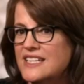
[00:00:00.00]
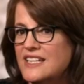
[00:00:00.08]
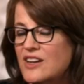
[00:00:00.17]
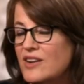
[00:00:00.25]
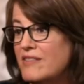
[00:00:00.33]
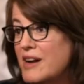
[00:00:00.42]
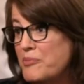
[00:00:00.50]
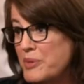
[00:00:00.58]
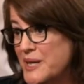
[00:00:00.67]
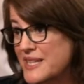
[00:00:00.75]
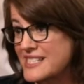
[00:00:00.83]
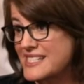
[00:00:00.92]
You know, I
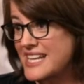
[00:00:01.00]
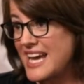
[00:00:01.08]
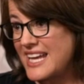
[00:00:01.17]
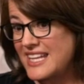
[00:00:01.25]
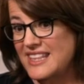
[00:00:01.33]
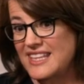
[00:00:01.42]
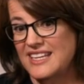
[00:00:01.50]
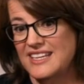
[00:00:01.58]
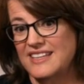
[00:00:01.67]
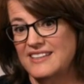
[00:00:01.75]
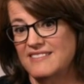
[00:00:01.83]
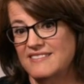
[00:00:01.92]
write books and
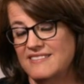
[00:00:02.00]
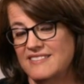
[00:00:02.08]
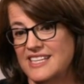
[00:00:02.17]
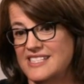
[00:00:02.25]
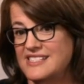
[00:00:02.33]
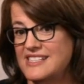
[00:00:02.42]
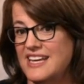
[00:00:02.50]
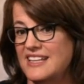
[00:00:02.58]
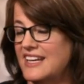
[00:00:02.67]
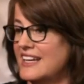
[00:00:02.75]
the they say